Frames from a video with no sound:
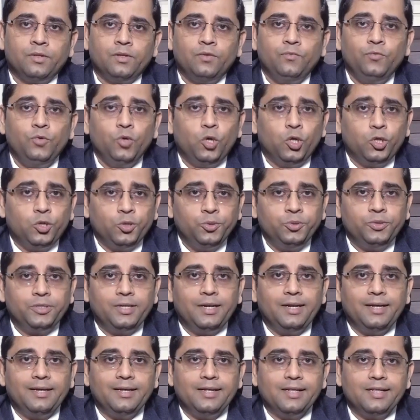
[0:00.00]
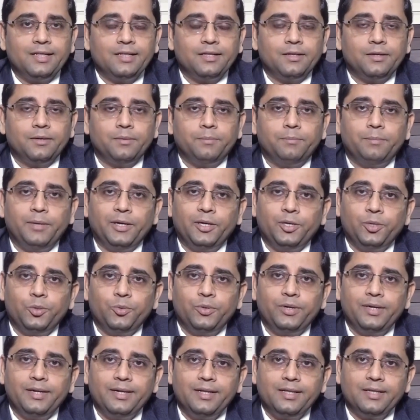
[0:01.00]
We also utilize
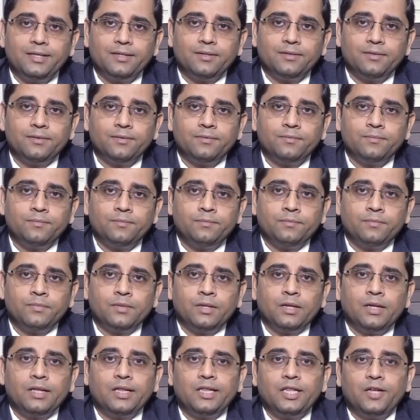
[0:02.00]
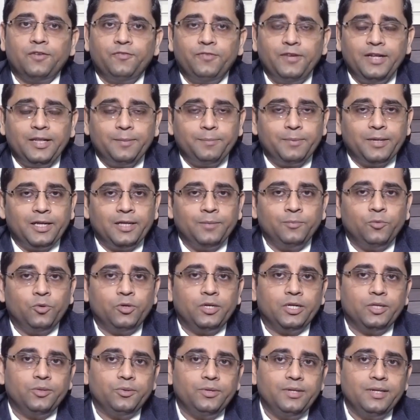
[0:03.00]
microarrays, surface plasmon
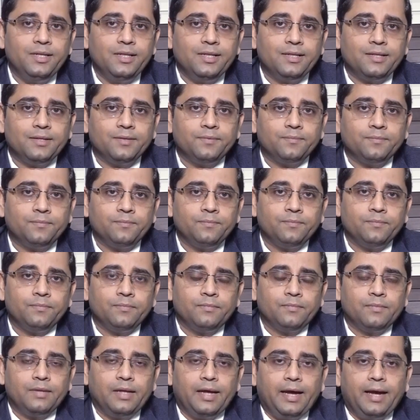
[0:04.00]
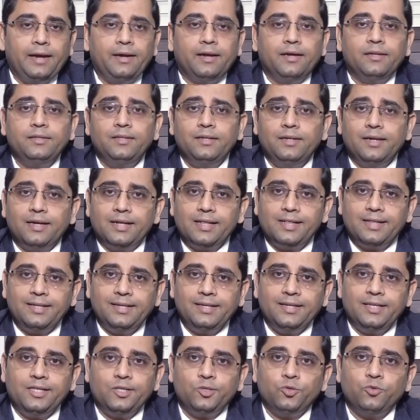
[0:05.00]
resonance and other
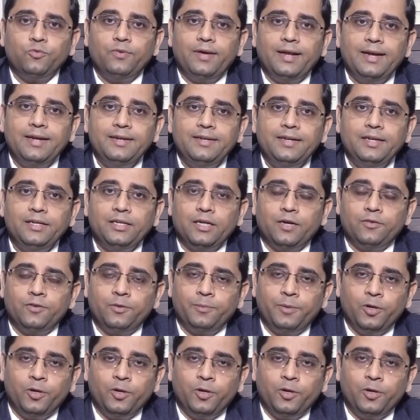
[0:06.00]
assays to validate our